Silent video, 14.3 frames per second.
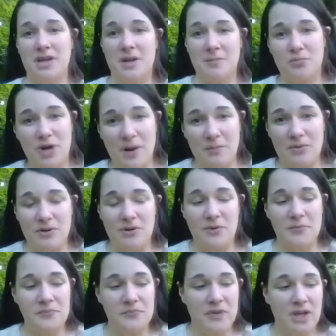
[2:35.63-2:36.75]
and proper
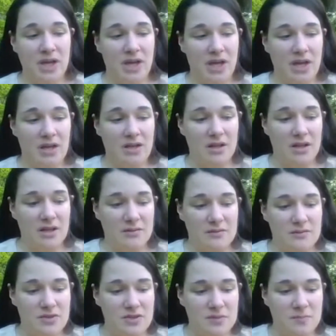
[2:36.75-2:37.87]

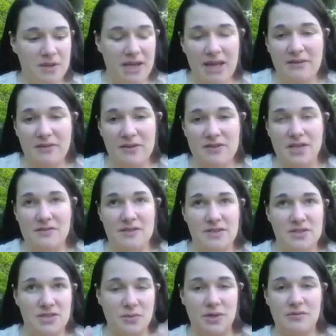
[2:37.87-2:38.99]
and just behave ourselves and
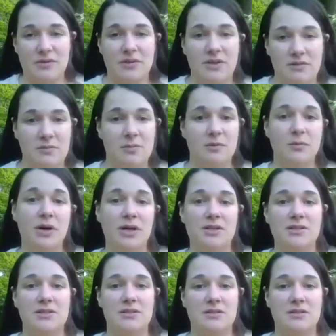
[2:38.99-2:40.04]
do whatever the government wants,